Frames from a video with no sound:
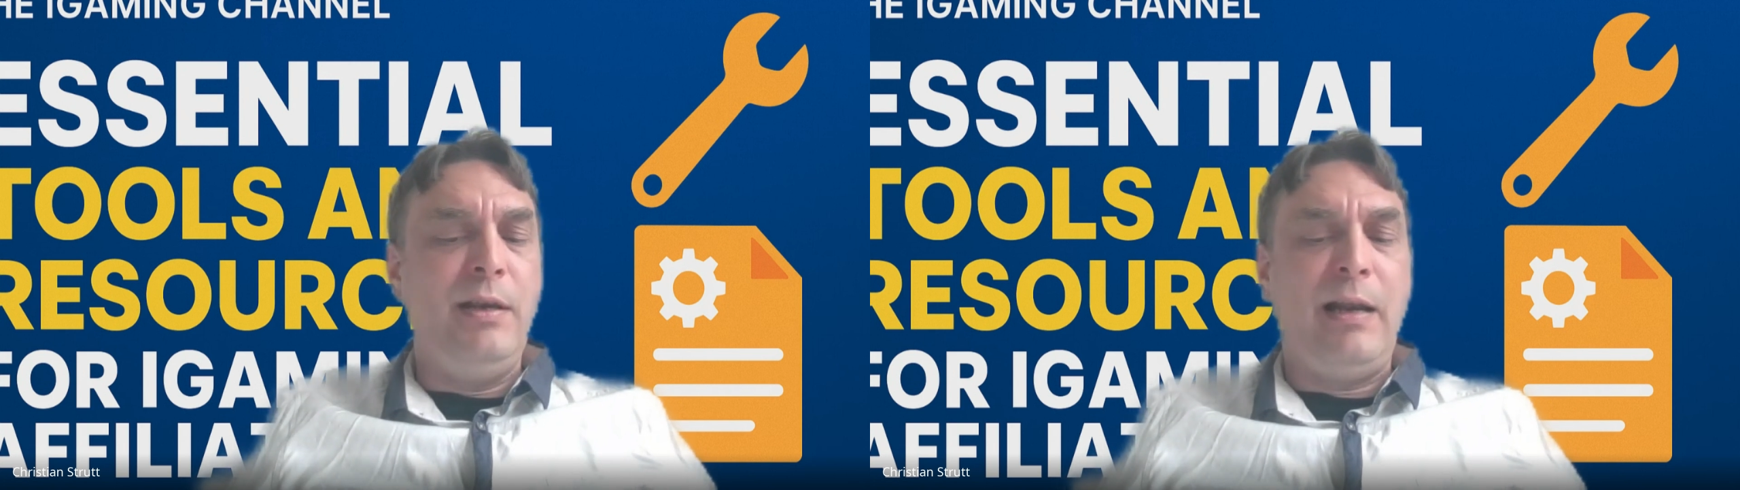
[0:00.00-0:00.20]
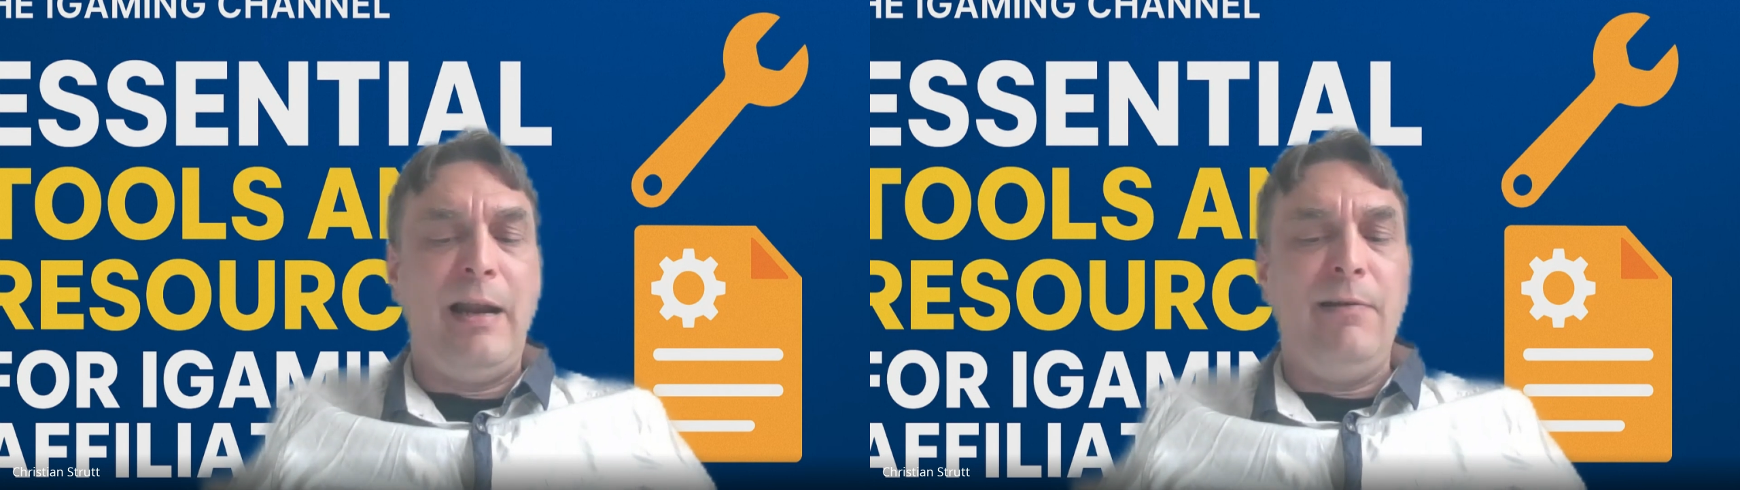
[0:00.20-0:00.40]
in
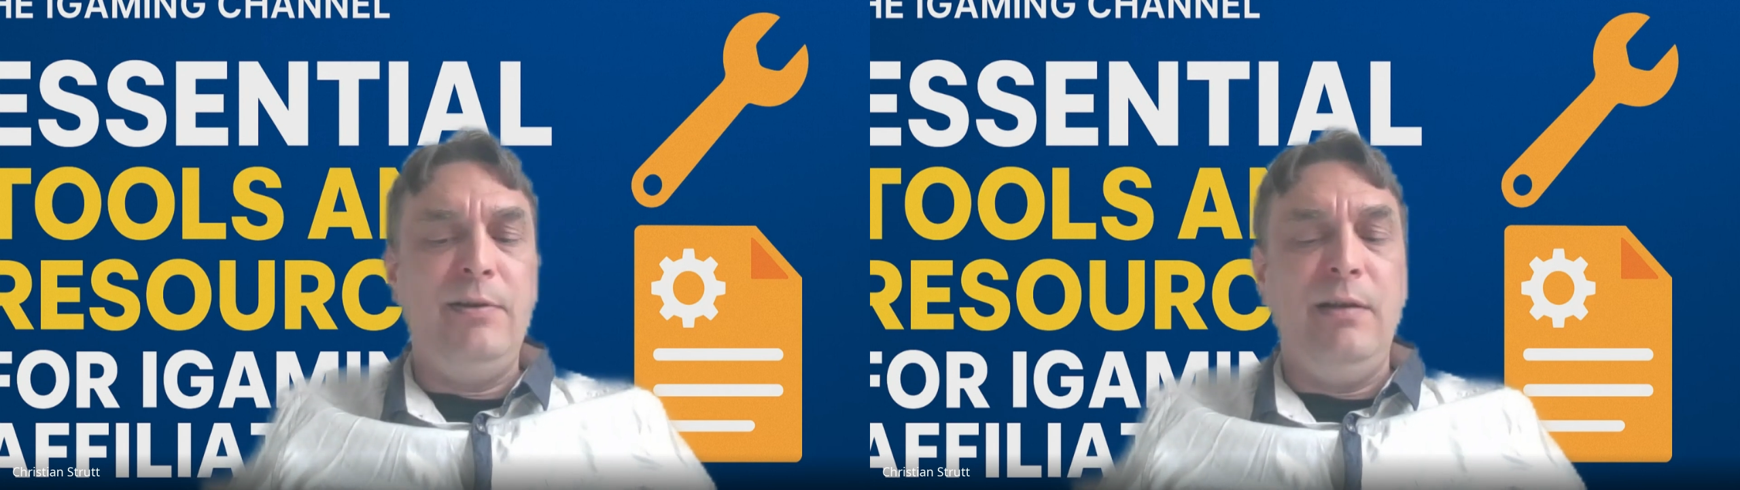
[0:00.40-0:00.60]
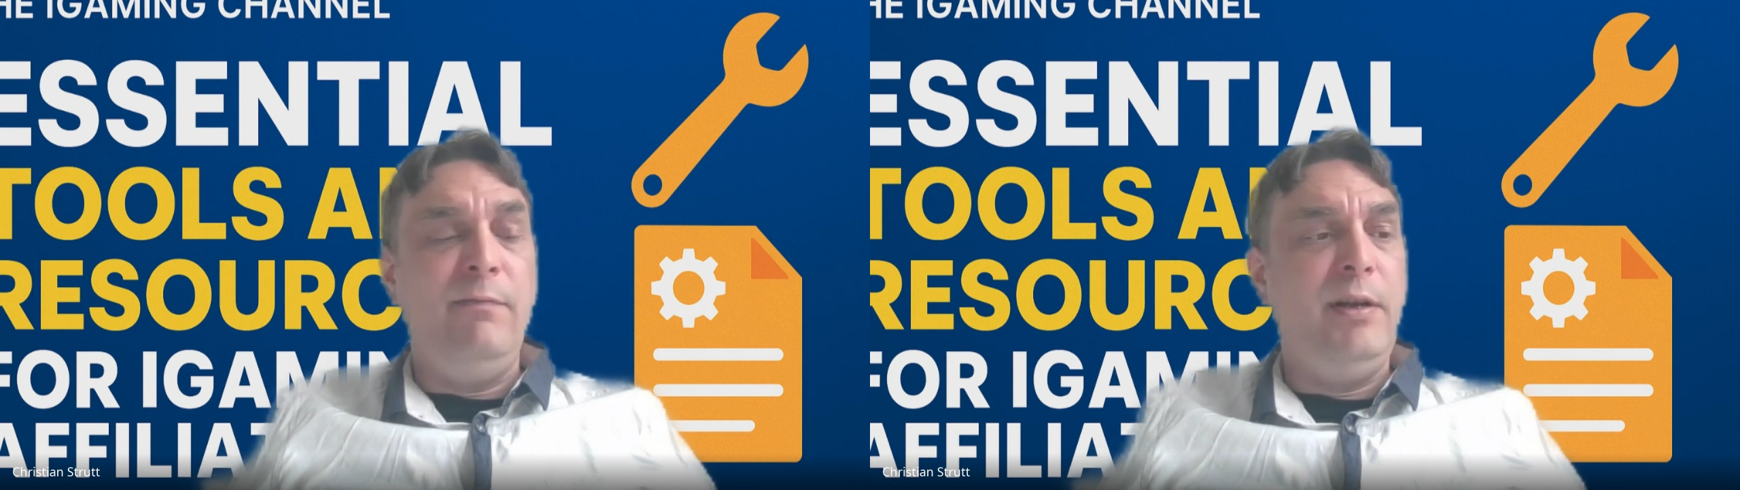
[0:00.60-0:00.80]

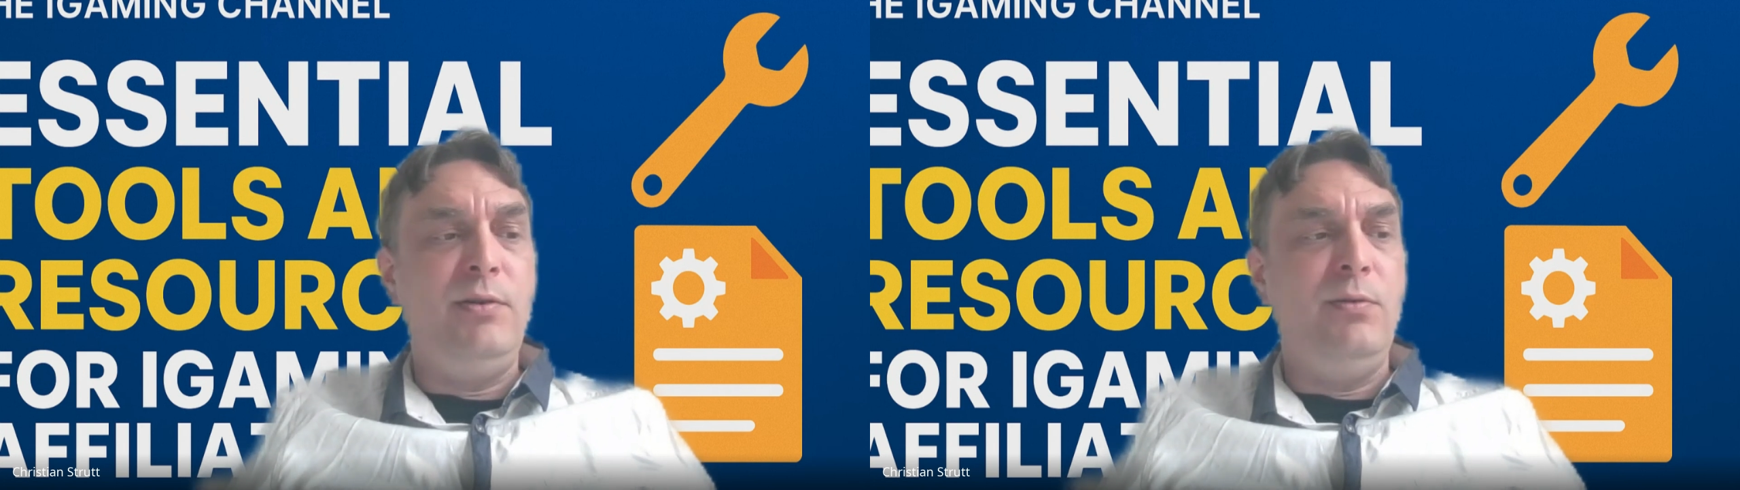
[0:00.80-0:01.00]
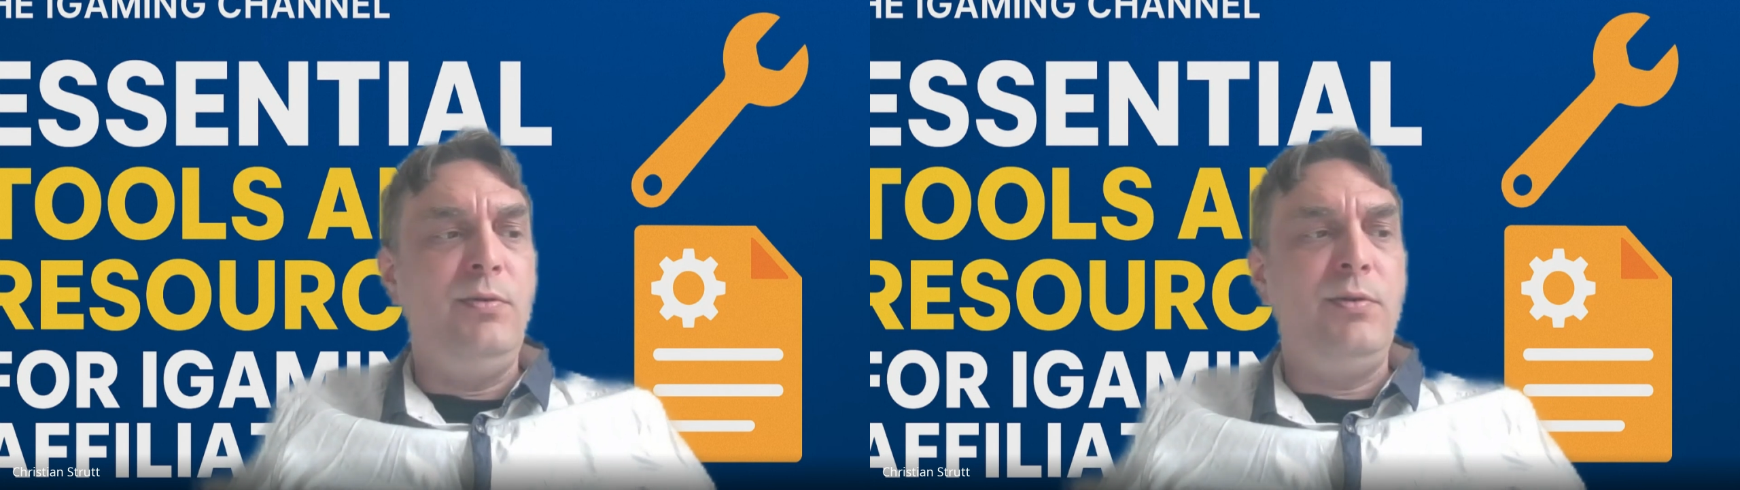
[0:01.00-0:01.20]
clarity and
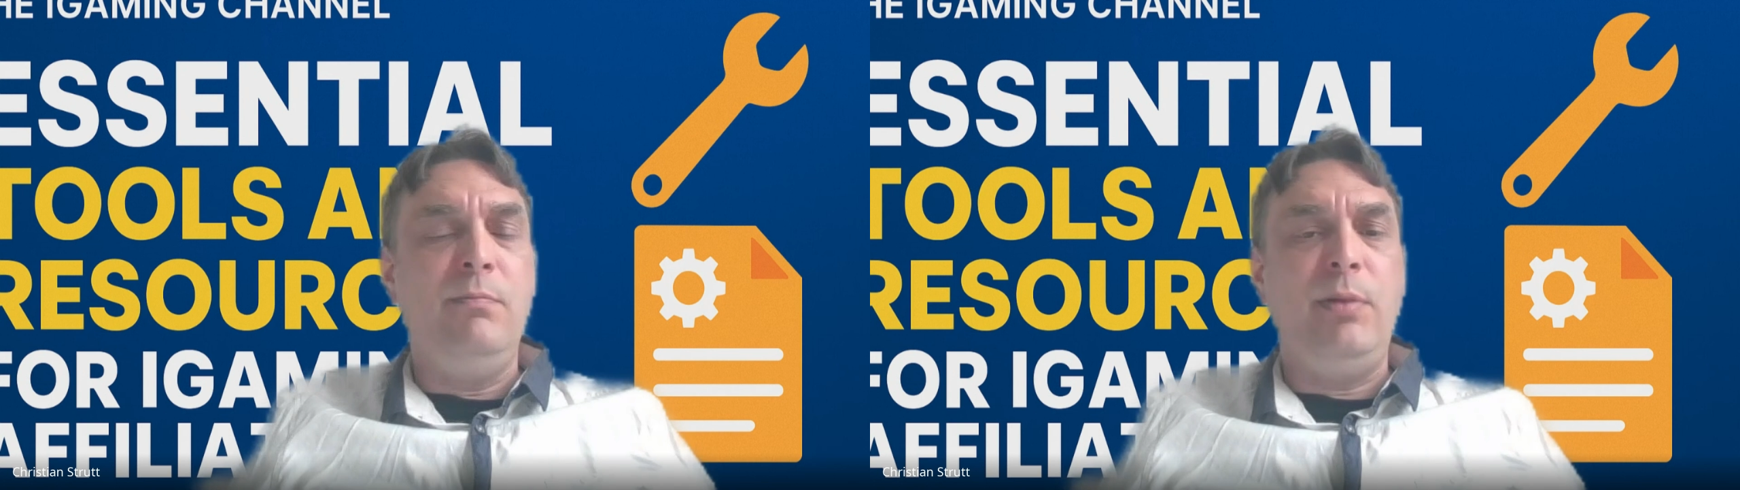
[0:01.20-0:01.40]
visuals can